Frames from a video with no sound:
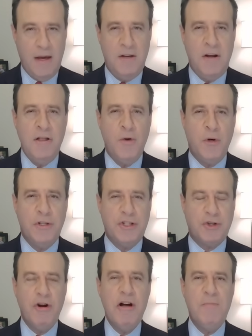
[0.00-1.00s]
In other words,
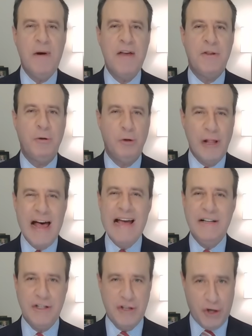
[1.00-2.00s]
Trump either
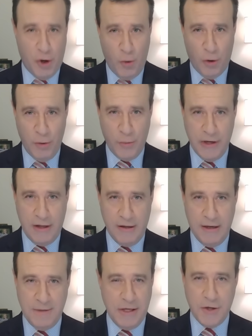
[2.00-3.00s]
lied to the court when he
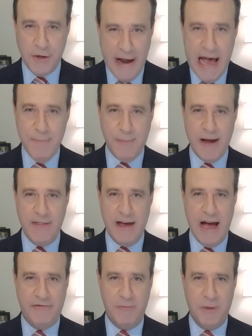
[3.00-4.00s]
claimed he could not pay the
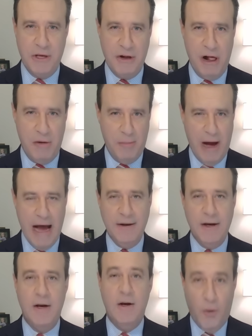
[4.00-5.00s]
half a billion dollar bond,
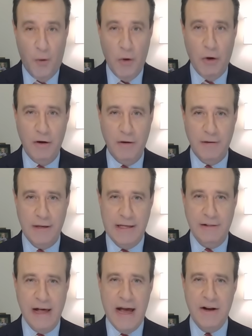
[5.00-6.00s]
or he
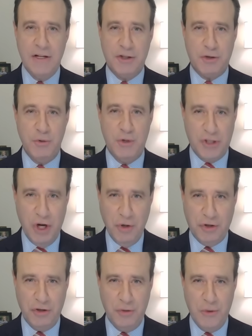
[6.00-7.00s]
lied on Truth
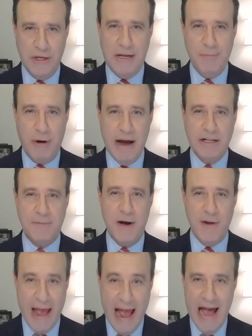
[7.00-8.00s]
Social when he bragged
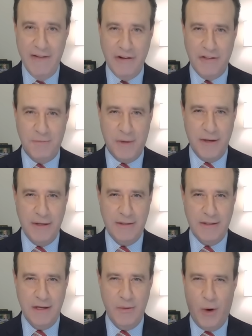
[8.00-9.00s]
about having the money and
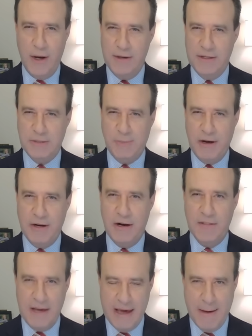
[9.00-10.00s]
said he wanted to spend it
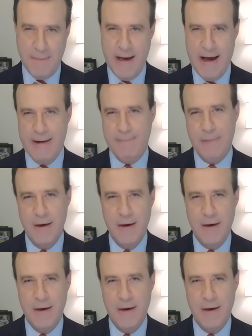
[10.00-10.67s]
on the campaign.